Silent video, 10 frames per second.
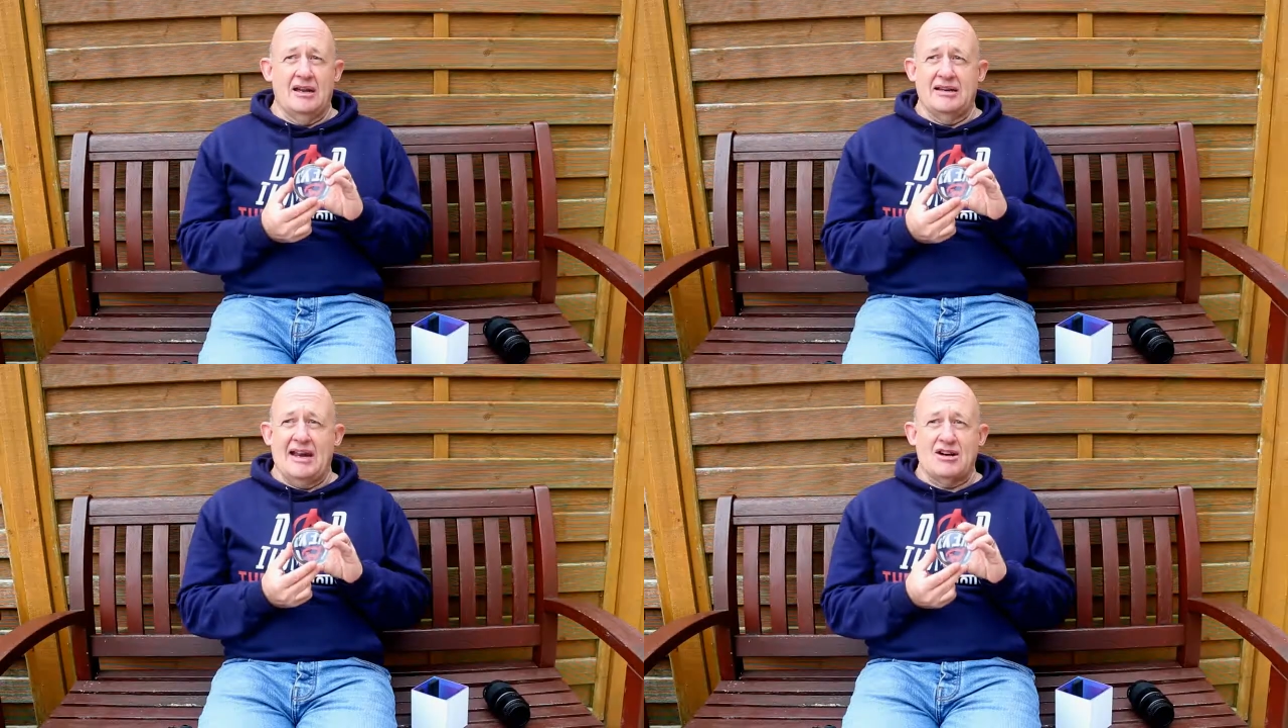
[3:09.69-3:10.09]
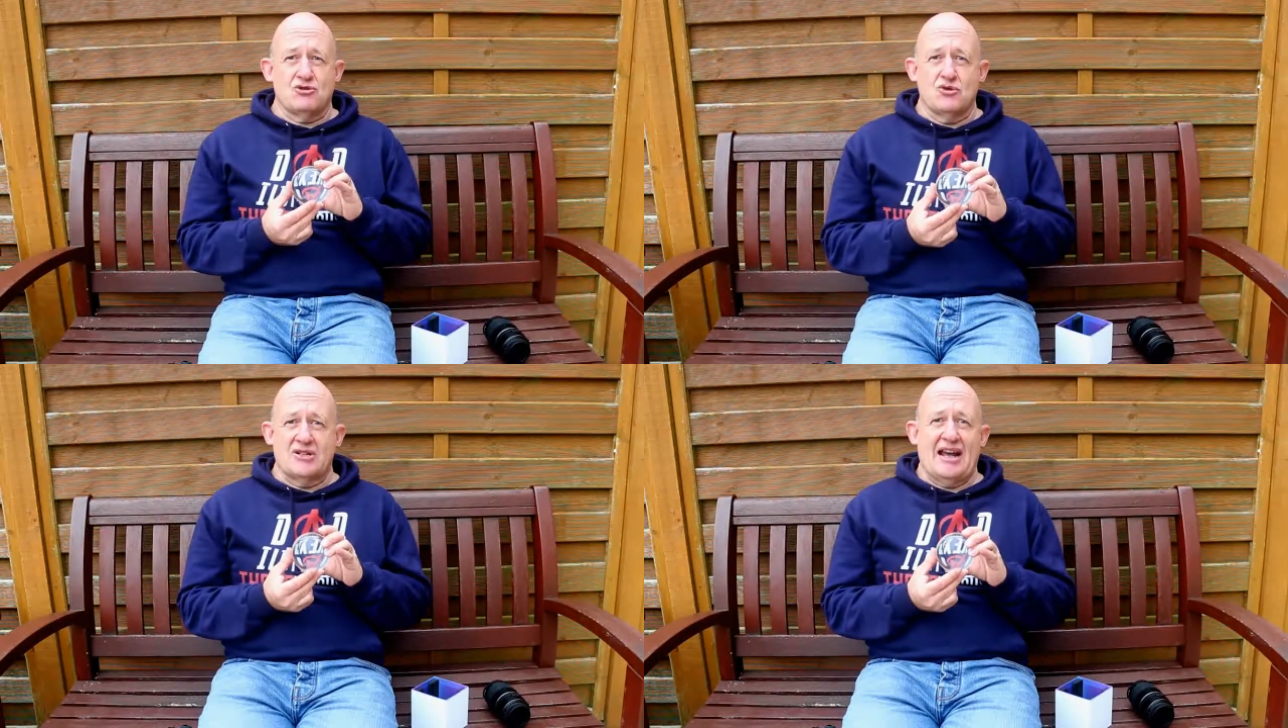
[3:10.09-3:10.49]

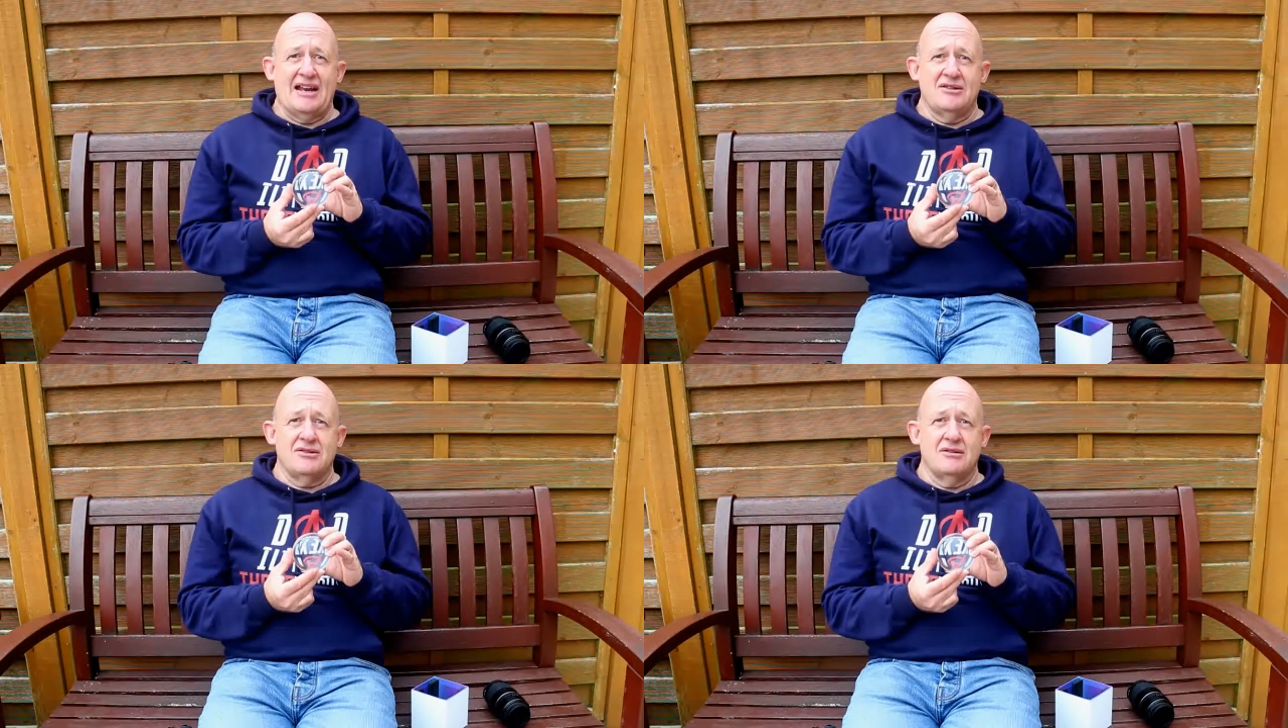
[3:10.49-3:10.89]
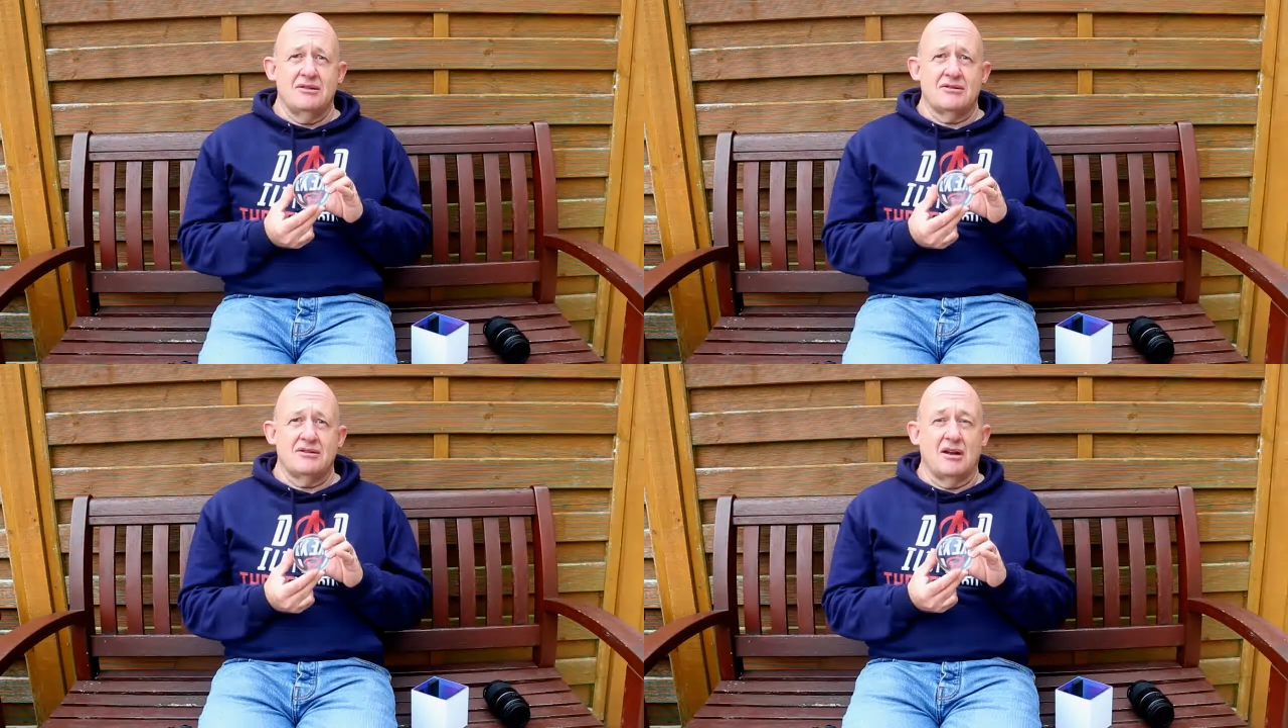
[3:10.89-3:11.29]
natural stands,
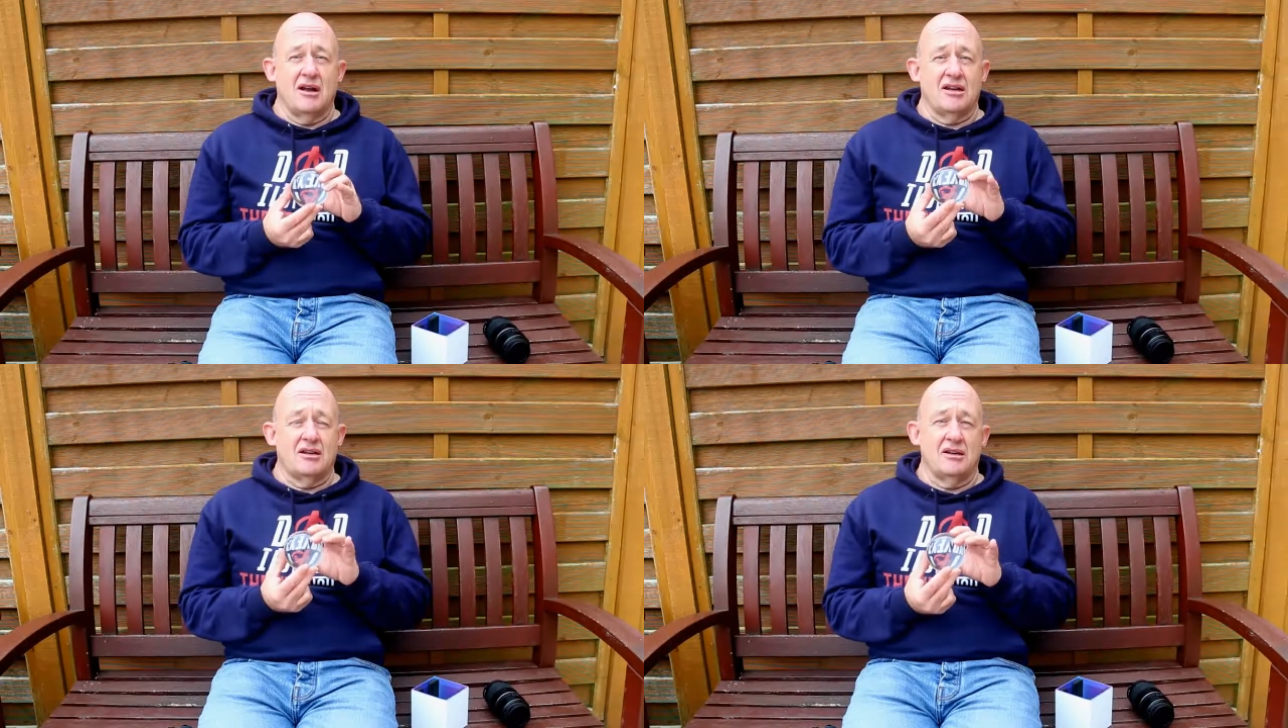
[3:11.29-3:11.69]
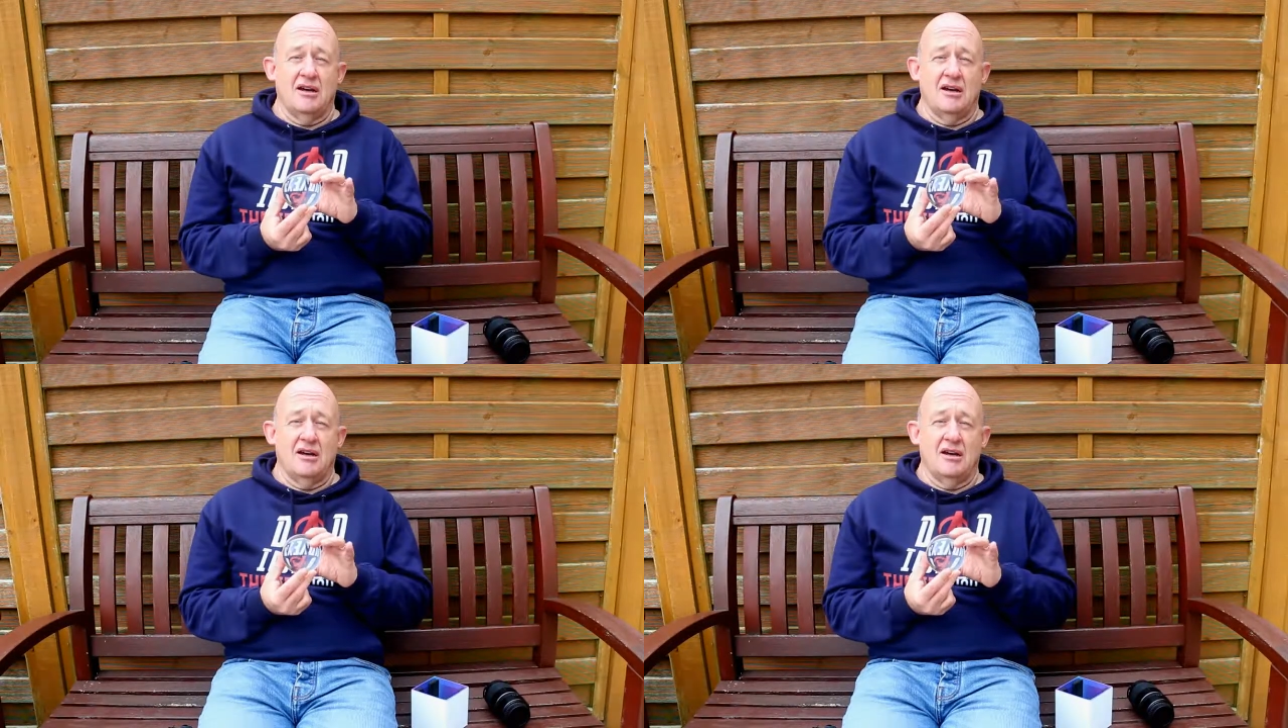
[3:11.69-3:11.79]
so like